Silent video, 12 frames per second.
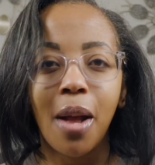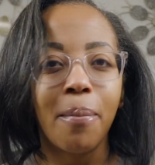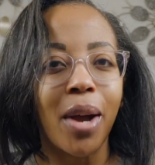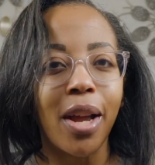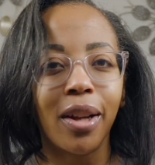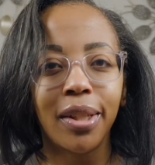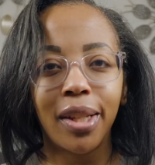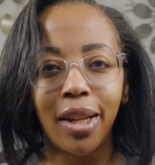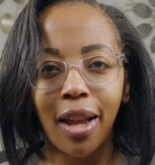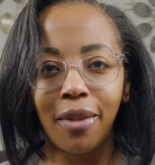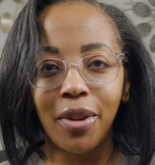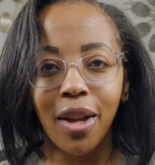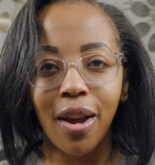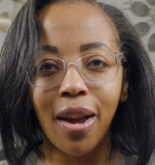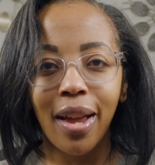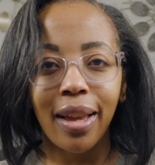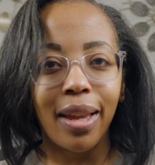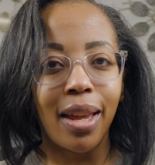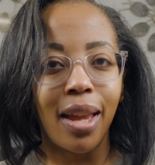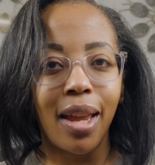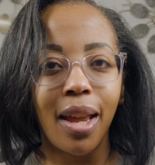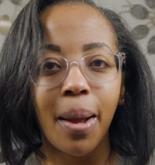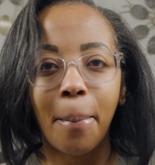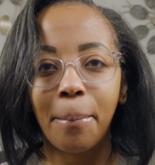by Octavia
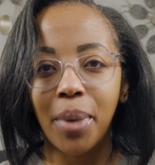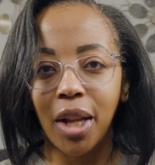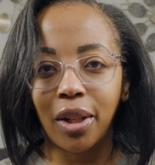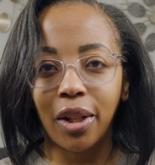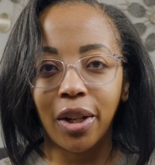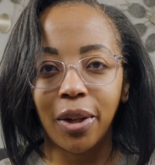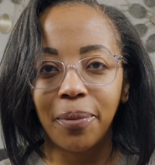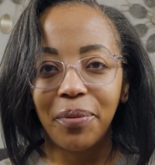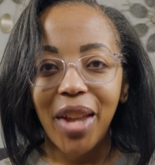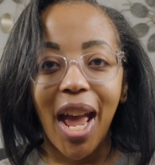E. Butler.